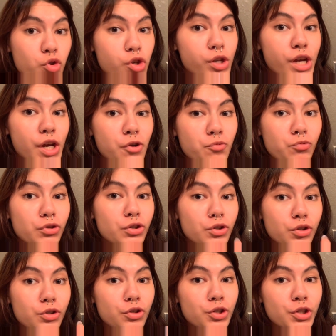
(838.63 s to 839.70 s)
you can't
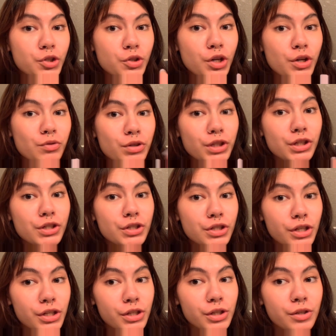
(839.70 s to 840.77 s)
really
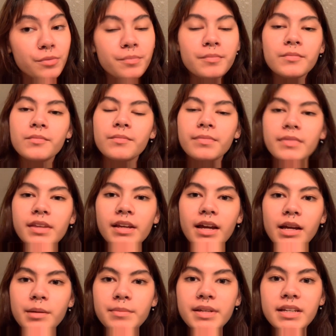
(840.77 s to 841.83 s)
see it.
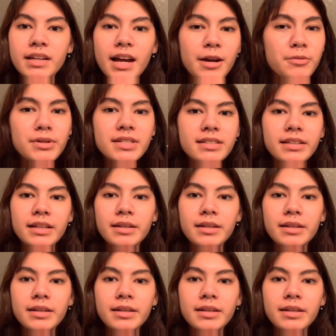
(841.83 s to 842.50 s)
I mean, I wasn't